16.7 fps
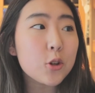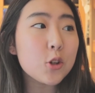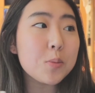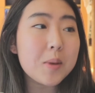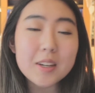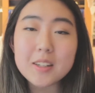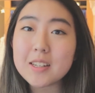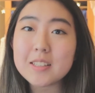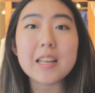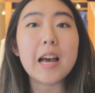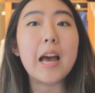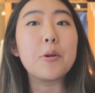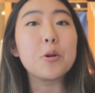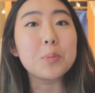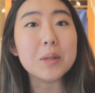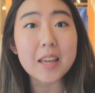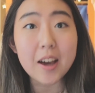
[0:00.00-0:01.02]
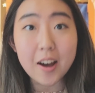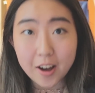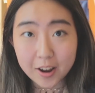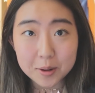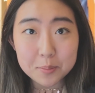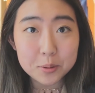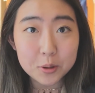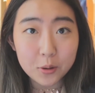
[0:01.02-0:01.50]
or humanities, I will be
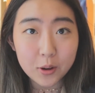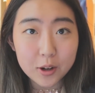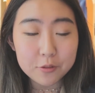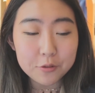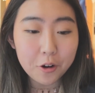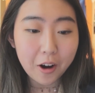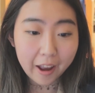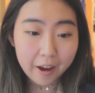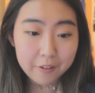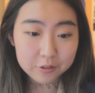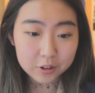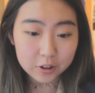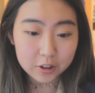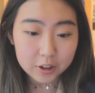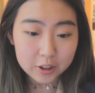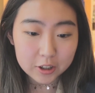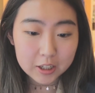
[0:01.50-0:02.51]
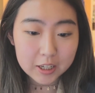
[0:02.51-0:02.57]
unemployed forever.